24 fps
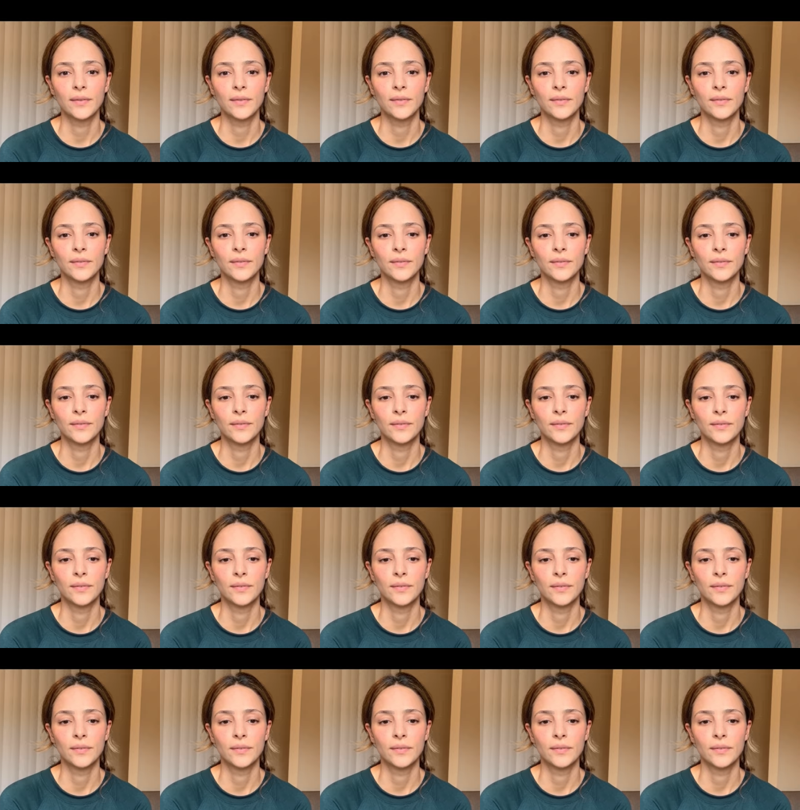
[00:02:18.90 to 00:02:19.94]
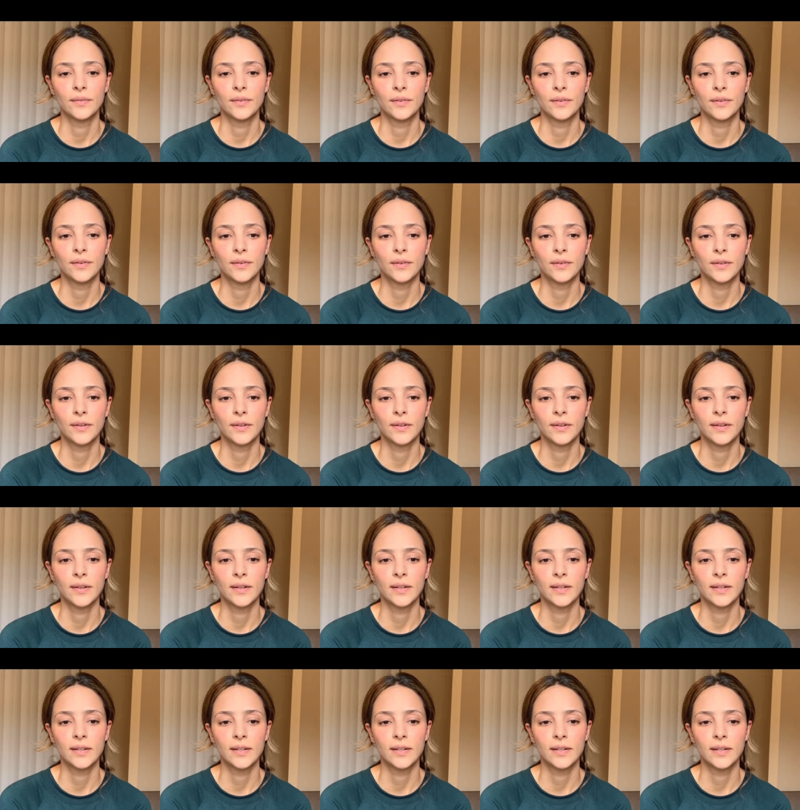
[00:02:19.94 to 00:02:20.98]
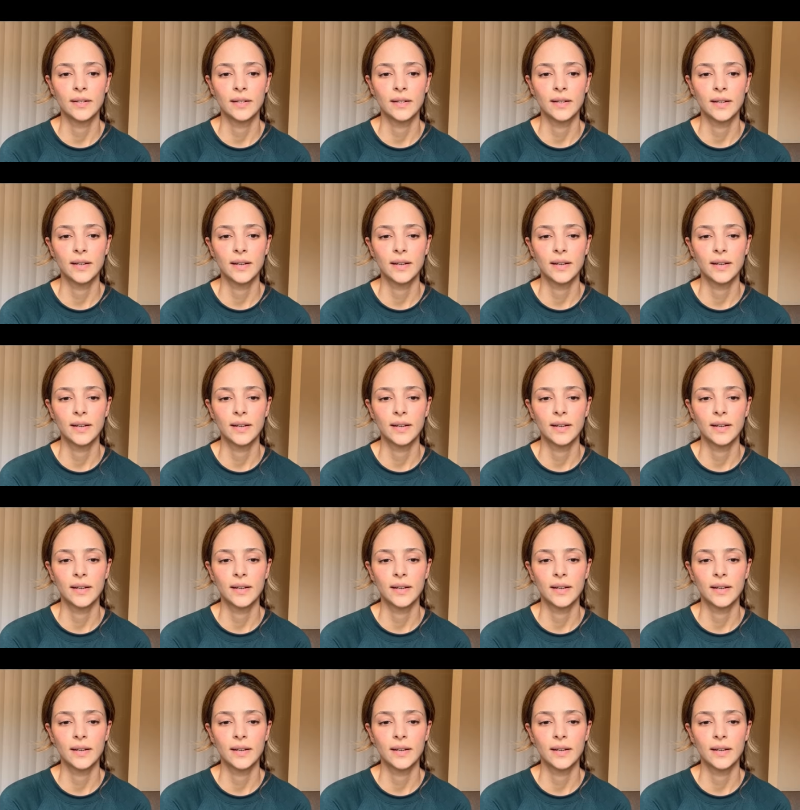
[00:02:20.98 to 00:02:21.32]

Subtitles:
No one is speaking in this clip.